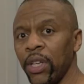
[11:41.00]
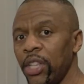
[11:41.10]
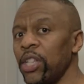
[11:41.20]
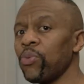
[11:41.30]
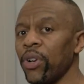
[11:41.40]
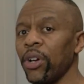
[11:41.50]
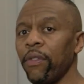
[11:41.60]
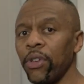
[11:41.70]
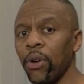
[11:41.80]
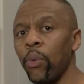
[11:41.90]
These run
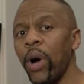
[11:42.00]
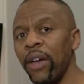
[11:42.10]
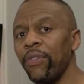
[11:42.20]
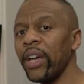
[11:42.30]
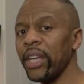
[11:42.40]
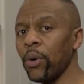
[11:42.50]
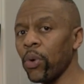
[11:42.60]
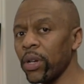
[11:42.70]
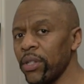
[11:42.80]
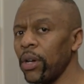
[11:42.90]
over your Wi-Fi
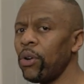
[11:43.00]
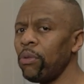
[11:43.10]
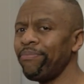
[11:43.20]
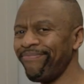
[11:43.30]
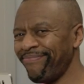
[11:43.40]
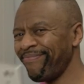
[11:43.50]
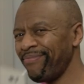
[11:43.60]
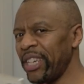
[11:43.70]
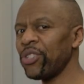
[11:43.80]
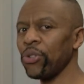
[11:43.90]
network, so
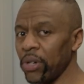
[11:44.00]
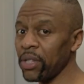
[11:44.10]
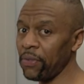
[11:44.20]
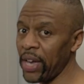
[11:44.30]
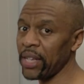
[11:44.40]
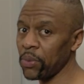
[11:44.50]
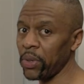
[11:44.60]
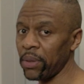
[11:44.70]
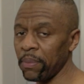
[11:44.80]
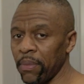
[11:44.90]
make sure it's a fast one.